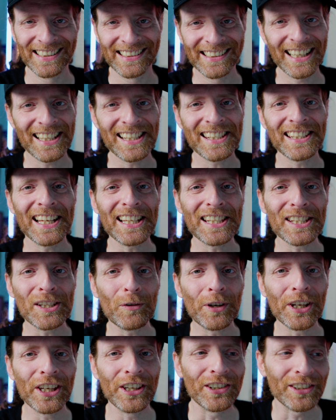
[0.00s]
That's
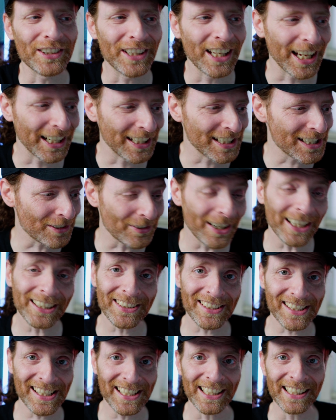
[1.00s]
so cute, and it's great
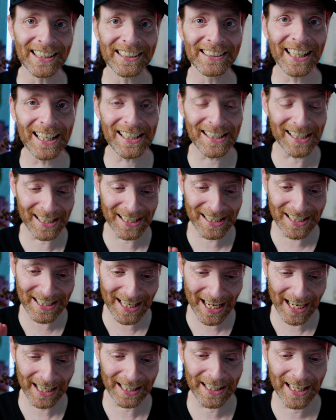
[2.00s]
to see. That's
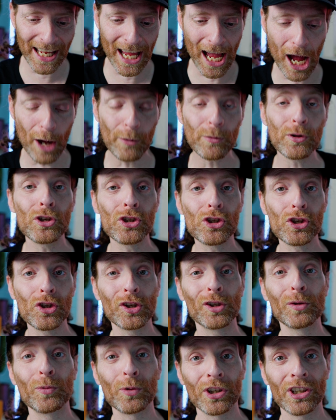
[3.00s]
exactly how you
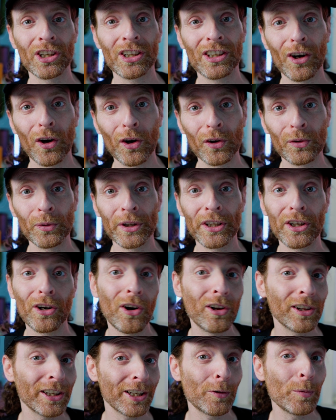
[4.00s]
should work on
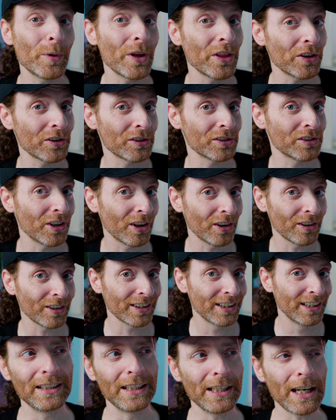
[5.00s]
recalling with your dog.
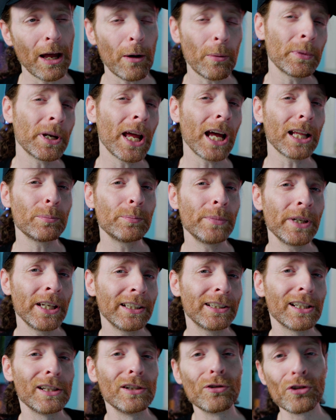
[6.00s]
Now, I'm not
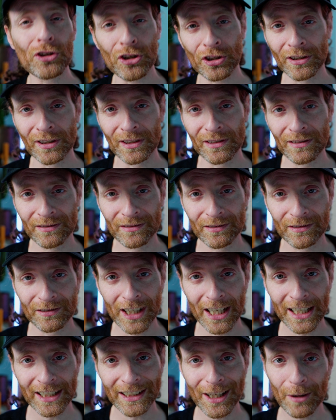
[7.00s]
being delusional,
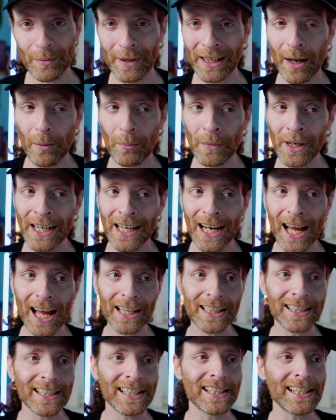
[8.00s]
right? I mean, I'm
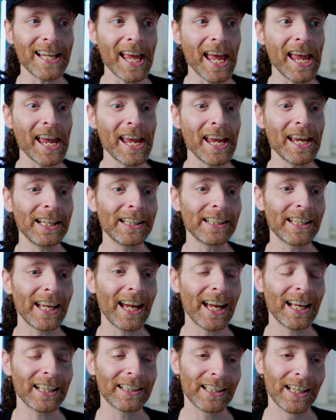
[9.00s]
not saying
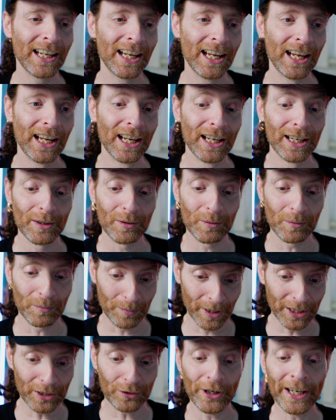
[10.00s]
that
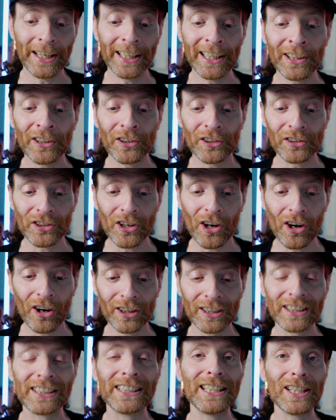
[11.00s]
by training your
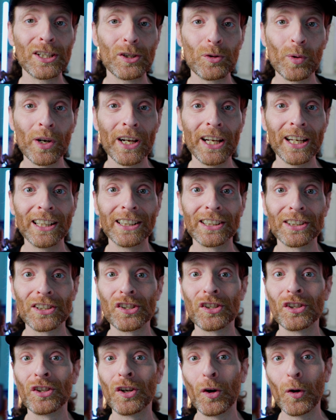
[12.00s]
dog this way,
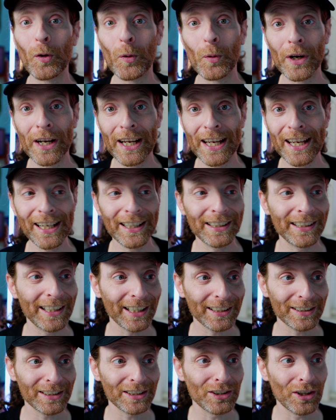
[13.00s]
there's no way
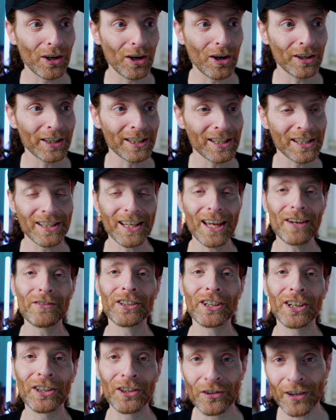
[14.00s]
that the dog is
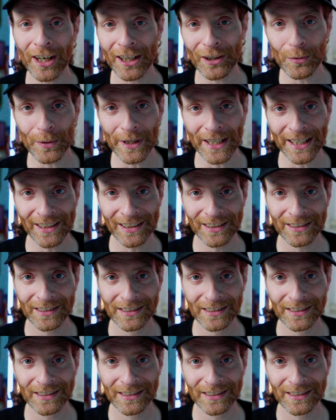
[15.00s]
ever going to run away.